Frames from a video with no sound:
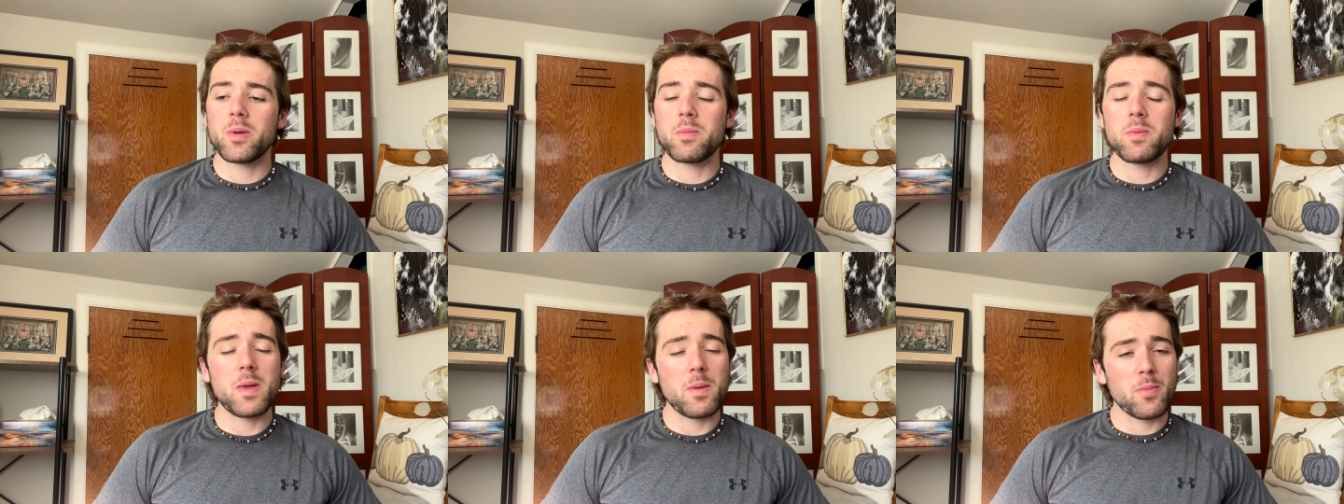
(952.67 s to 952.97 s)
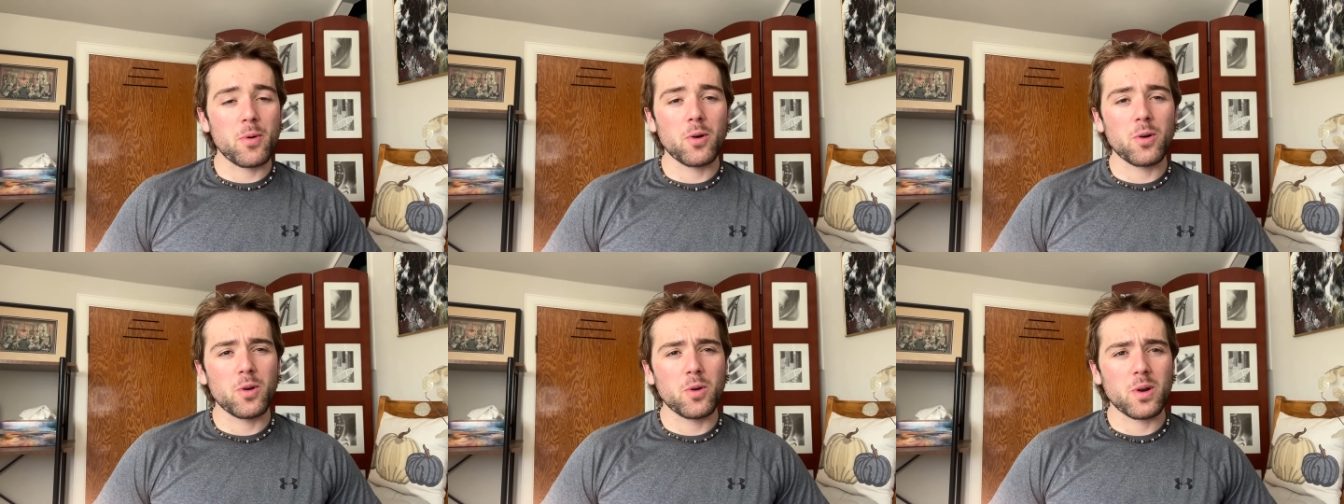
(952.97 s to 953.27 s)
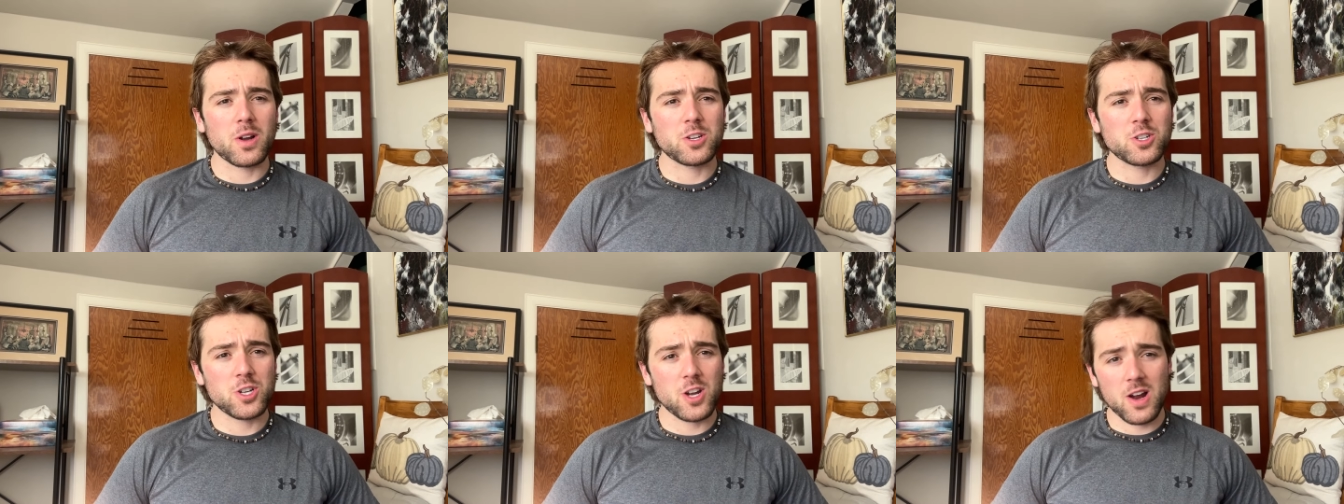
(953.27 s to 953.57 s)
people who are
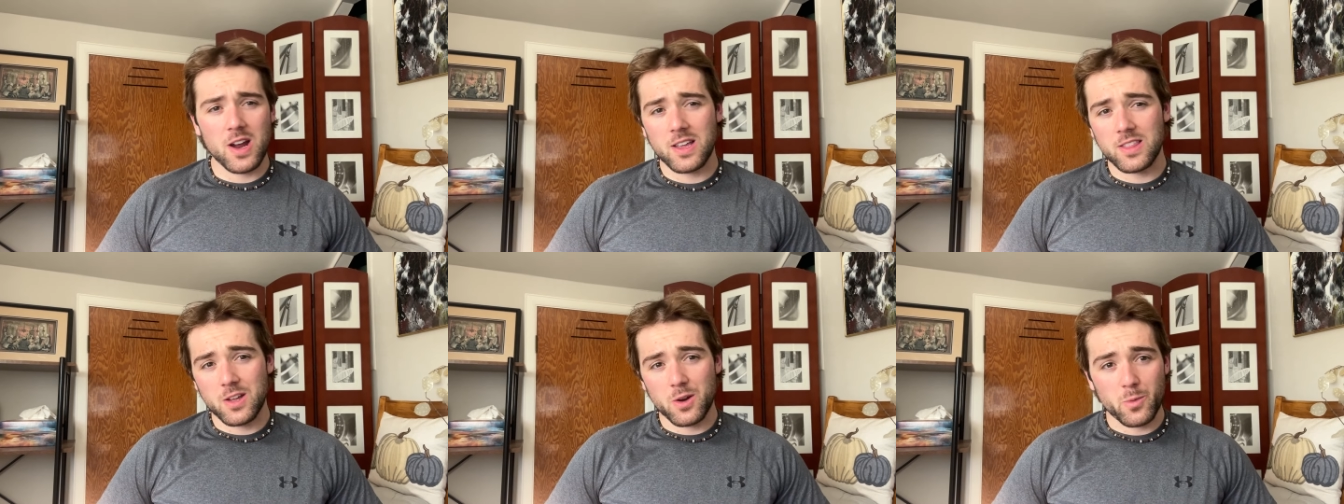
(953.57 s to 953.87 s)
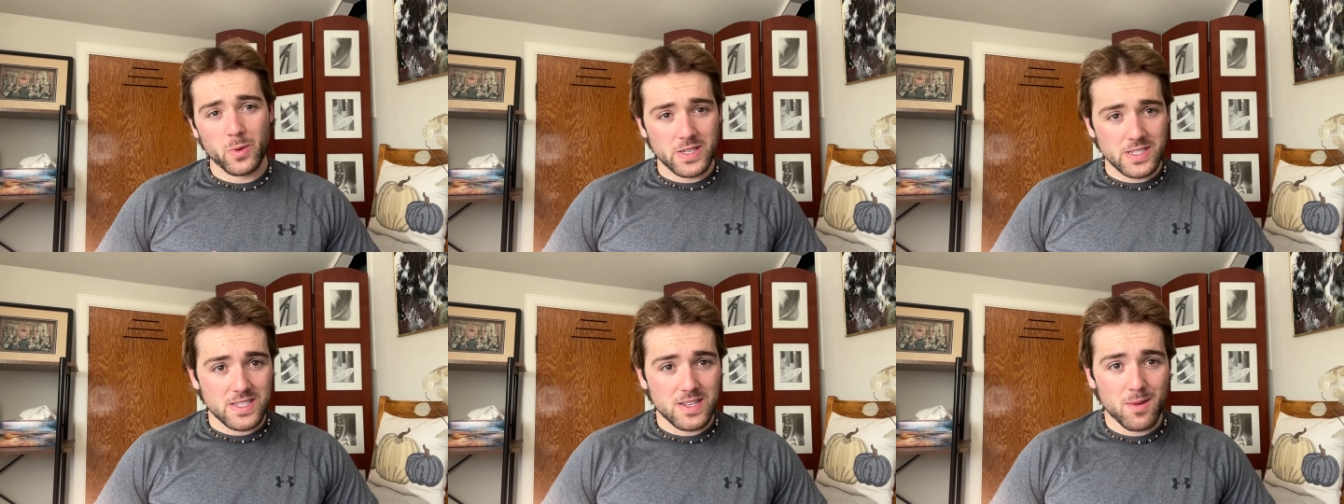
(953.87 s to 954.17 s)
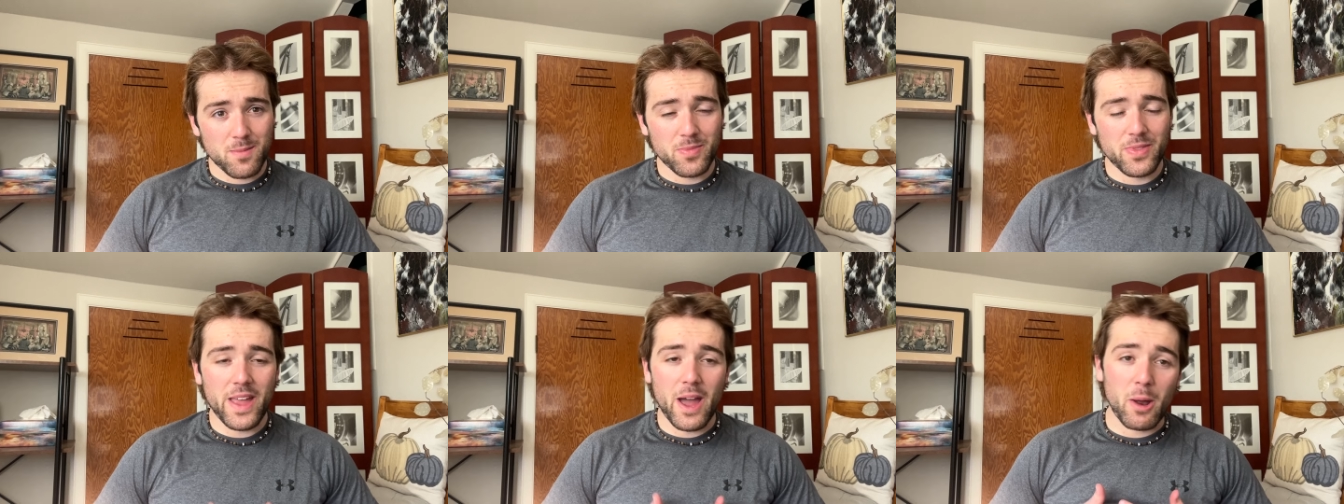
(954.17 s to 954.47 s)
sharing their
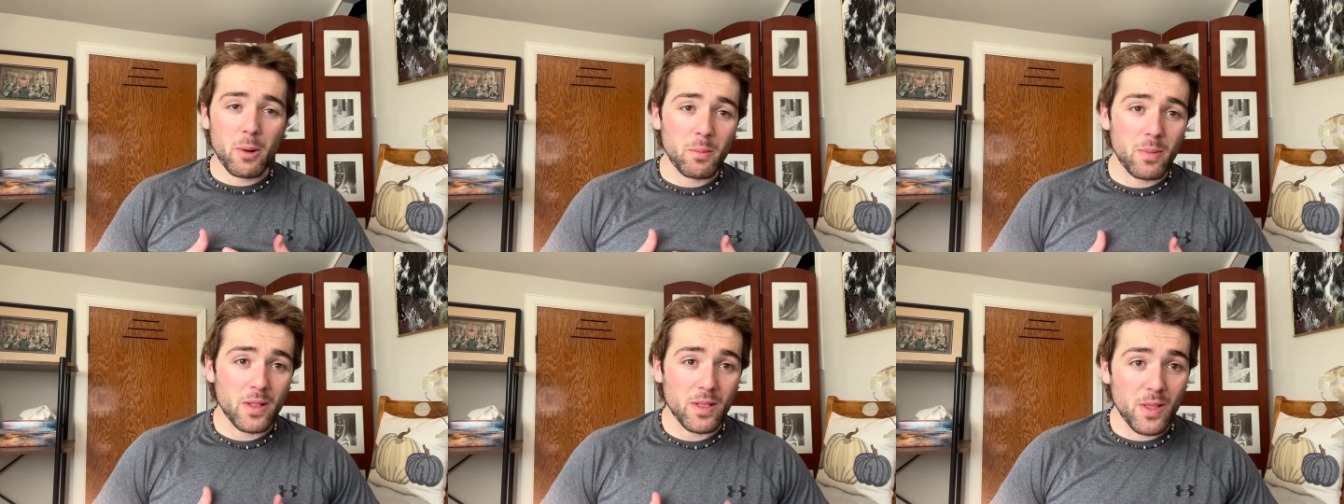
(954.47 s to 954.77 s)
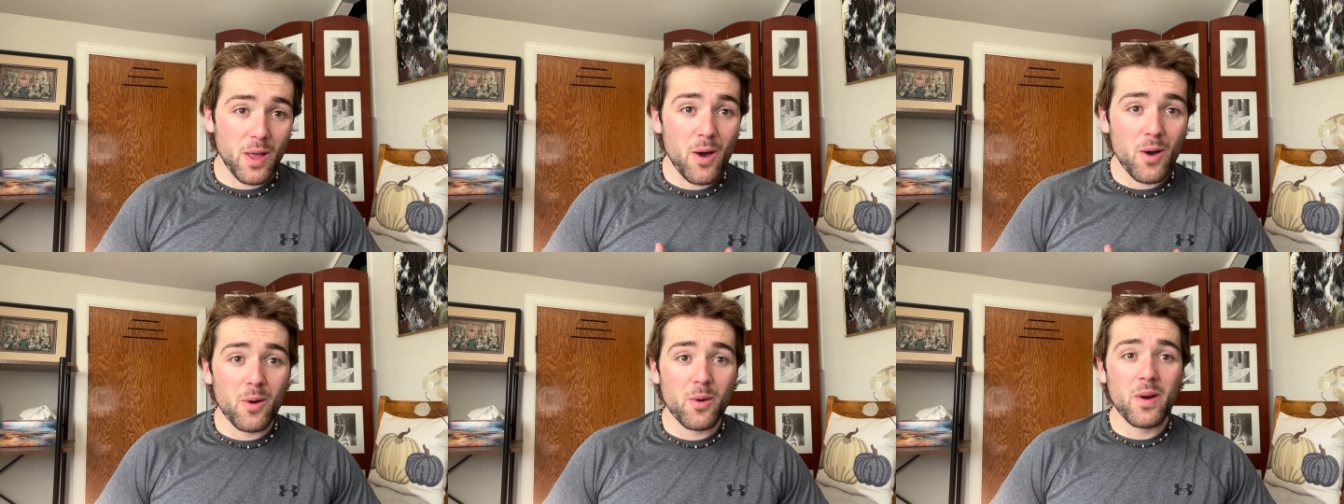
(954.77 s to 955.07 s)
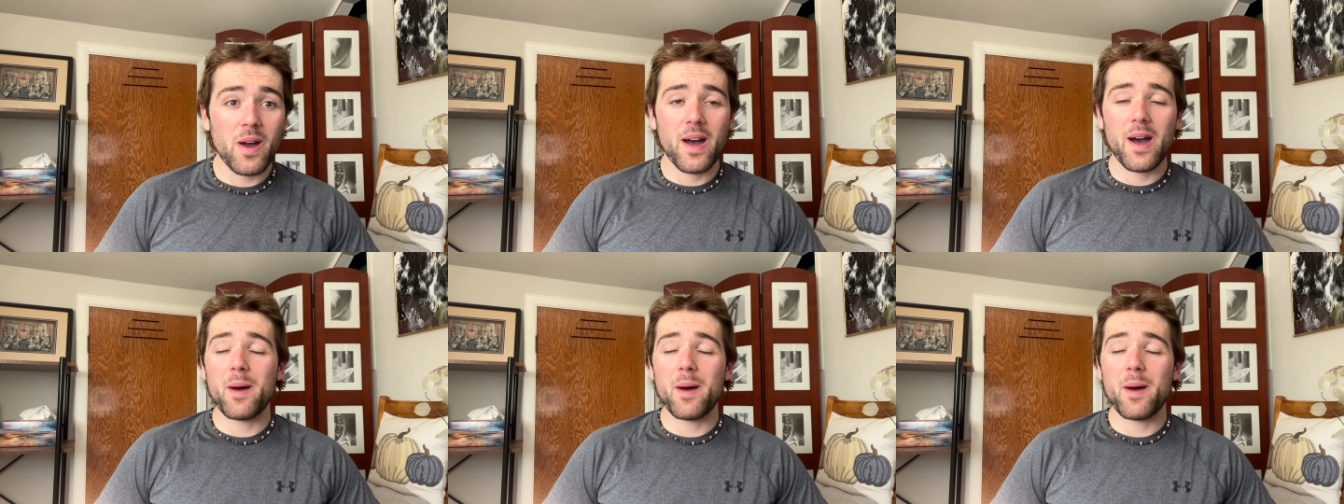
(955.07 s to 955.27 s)
wisdom down below